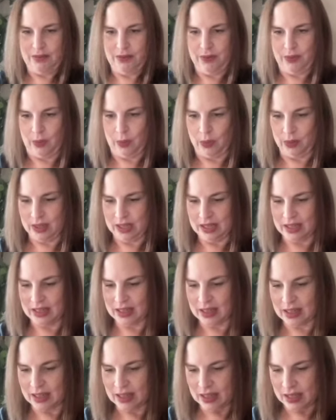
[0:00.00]

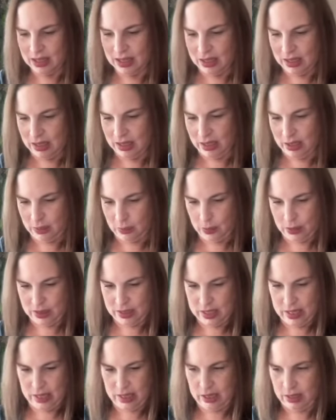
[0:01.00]
folded that I don't want
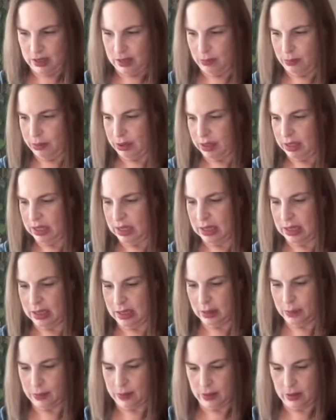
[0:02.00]
to take it completely
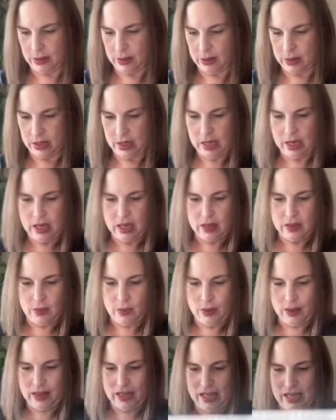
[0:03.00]
apart. The
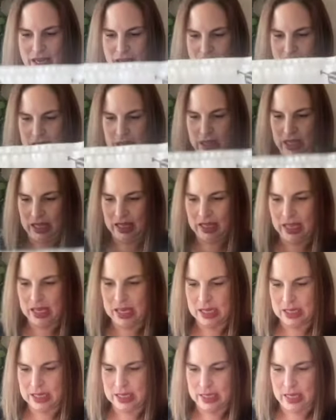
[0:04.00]
one thing I think they
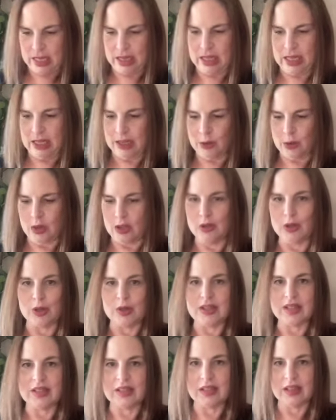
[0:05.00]
said that you could
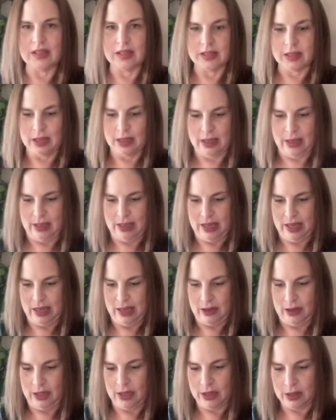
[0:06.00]
use this is like a
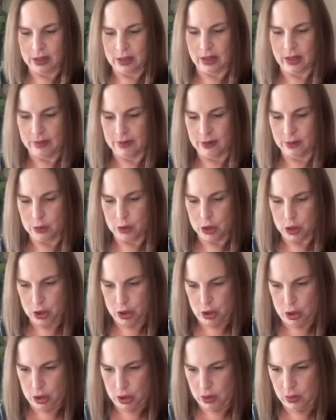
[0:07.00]
carrier cover
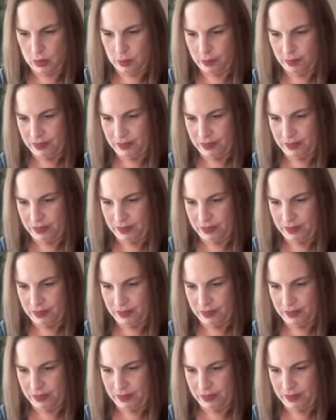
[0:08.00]
too,